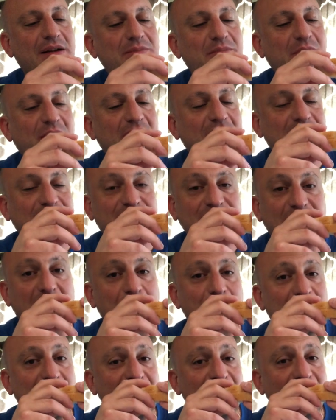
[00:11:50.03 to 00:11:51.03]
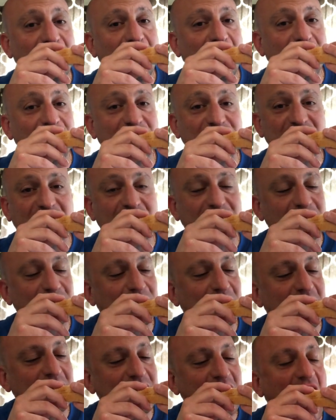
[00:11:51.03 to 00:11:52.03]
But not bad at all. I'll take another
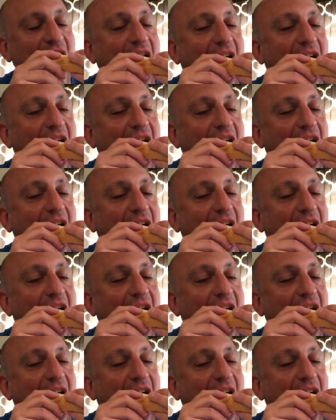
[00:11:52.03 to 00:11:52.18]
bite.